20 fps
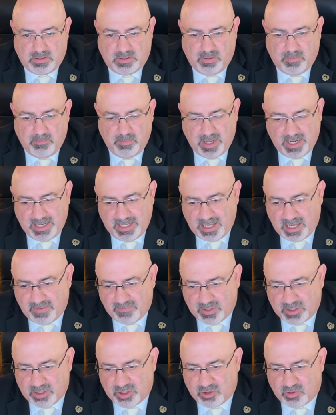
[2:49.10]
Many
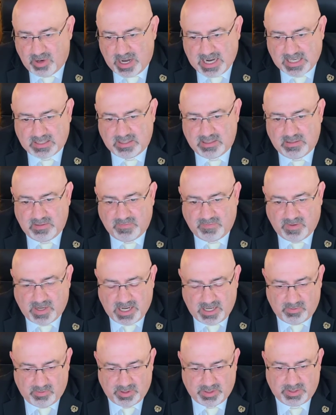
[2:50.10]
have contracted the
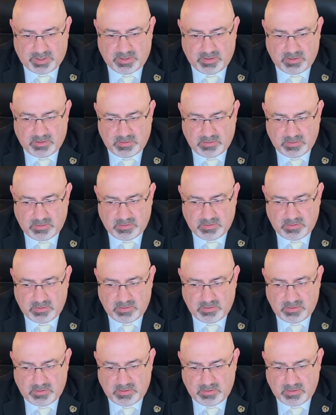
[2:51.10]
virus.
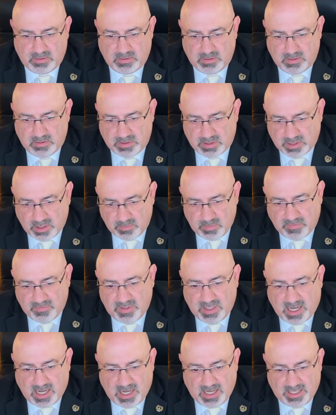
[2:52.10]
Some have
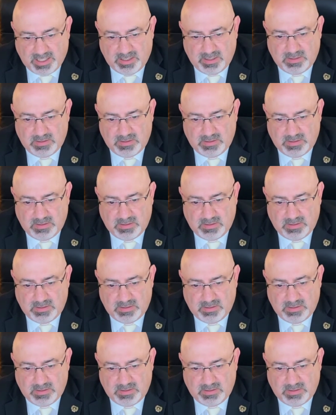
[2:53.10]
died.